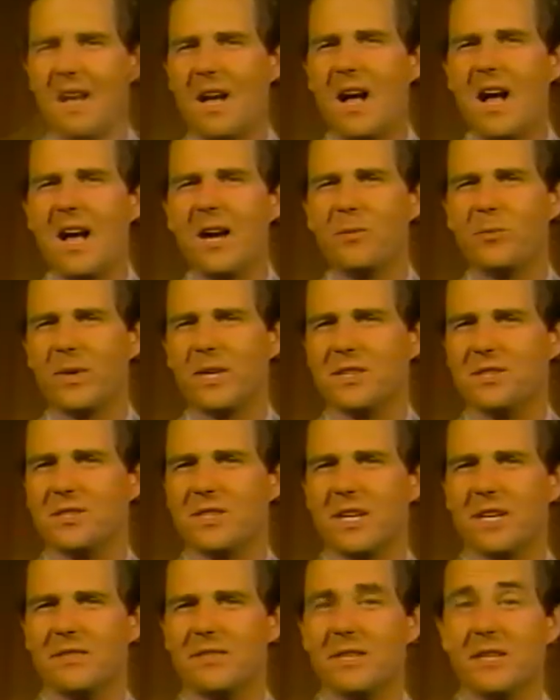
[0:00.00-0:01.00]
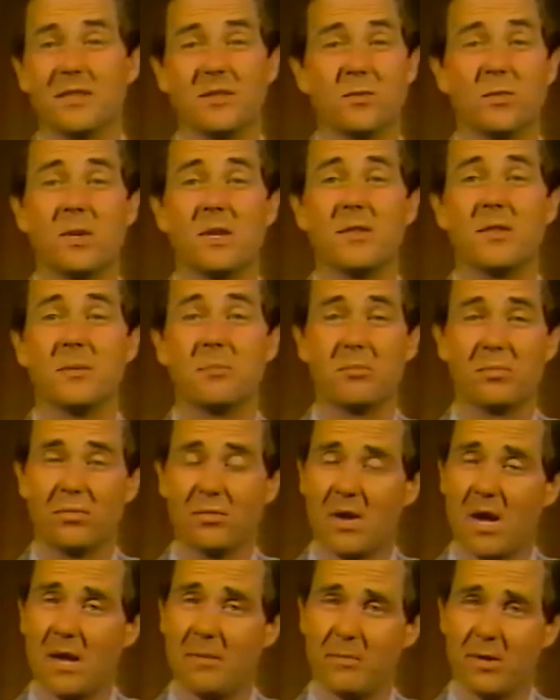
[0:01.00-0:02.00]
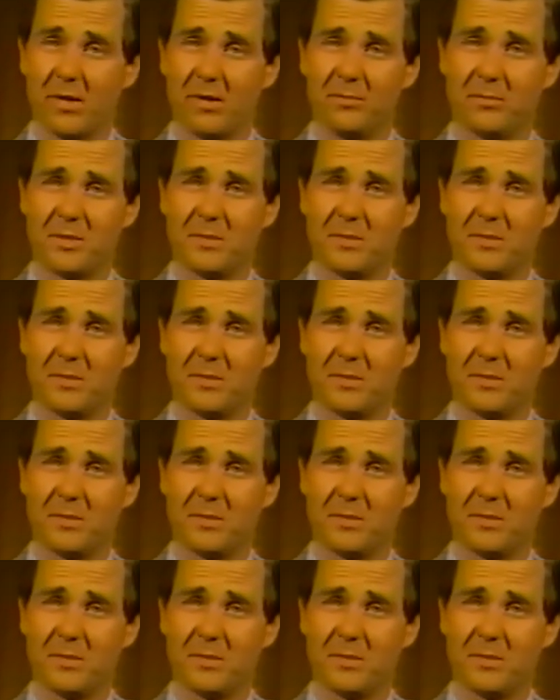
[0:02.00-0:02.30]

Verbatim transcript: Highway safety is one of the primary